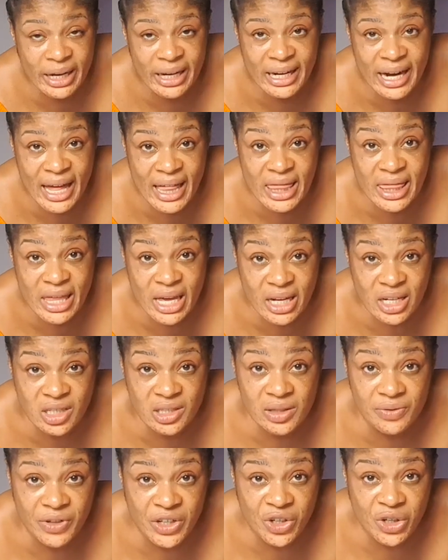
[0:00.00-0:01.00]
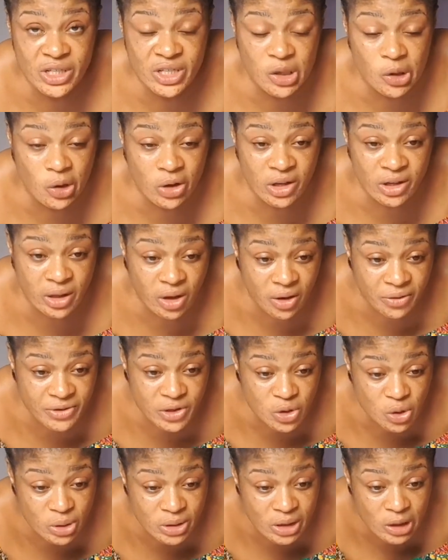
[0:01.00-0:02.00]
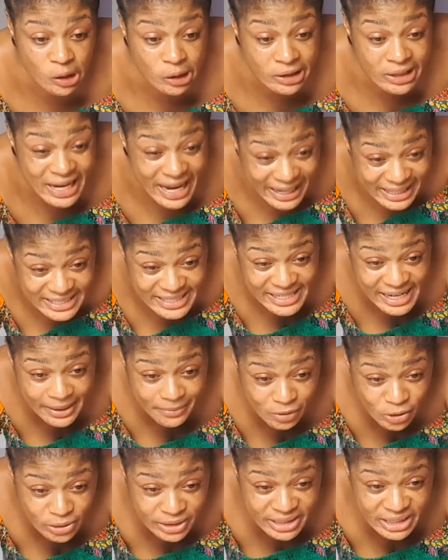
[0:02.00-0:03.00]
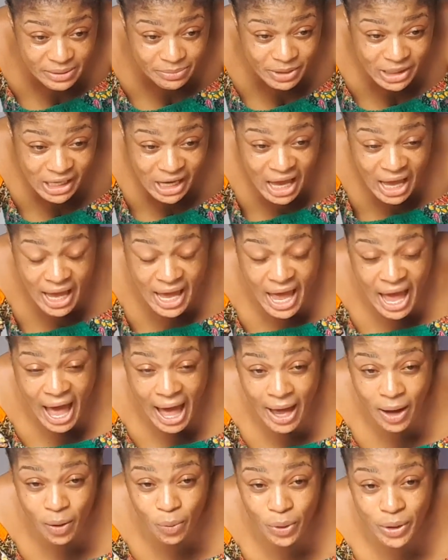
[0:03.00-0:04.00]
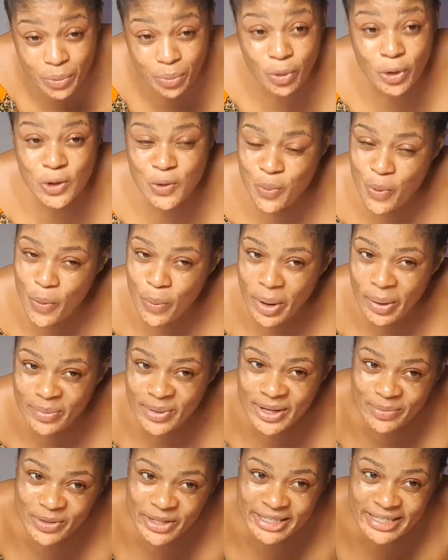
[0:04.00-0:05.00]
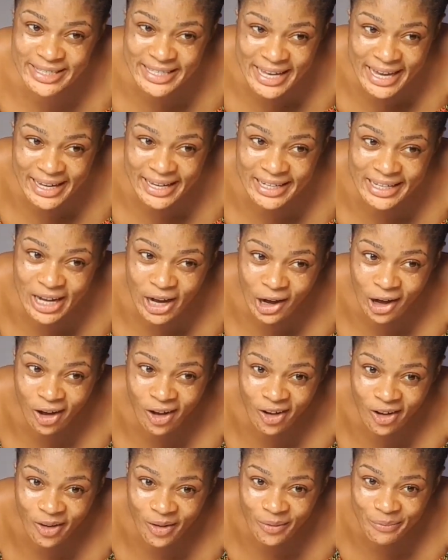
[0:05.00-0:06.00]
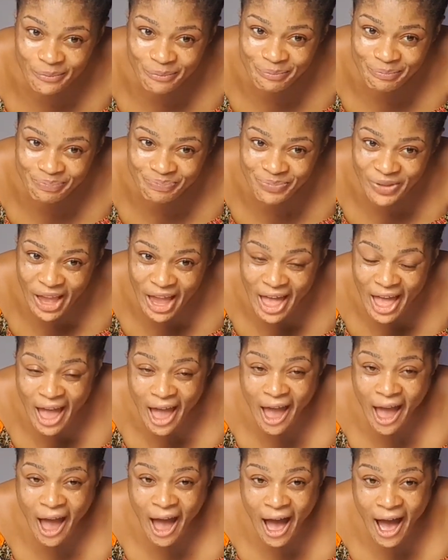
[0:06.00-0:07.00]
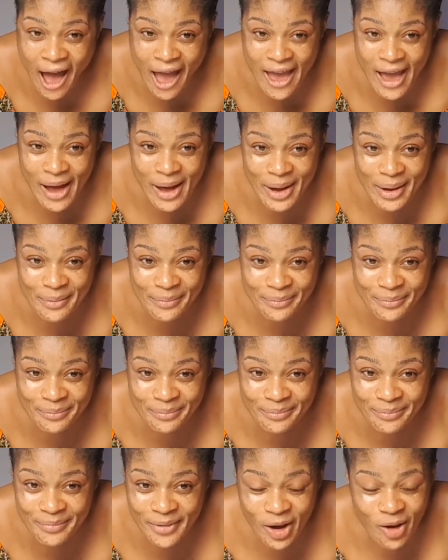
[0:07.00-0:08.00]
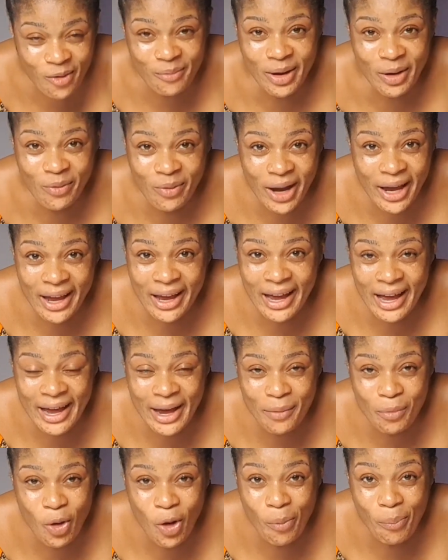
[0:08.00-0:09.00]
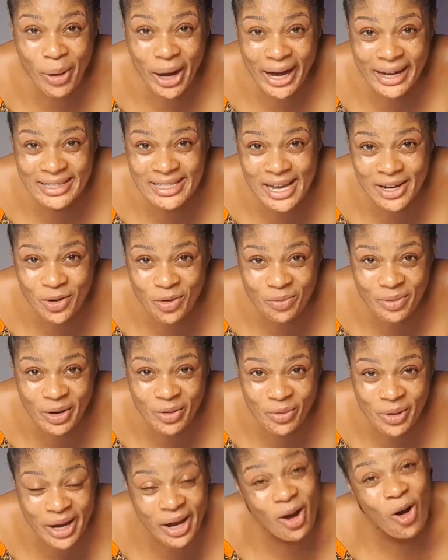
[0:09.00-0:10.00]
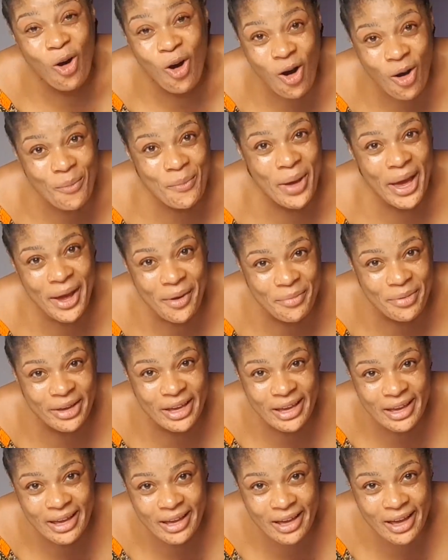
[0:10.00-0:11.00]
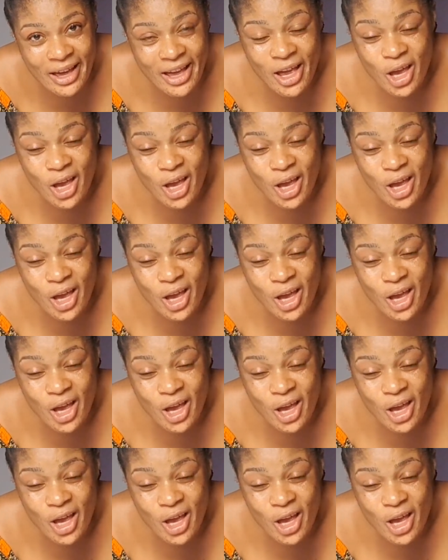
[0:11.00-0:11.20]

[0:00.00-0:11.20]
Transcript: okay, and I think this video is long enough. So the next time you see me, I would most probably be saying I am on my way. I am all packed and on my way. Or maybe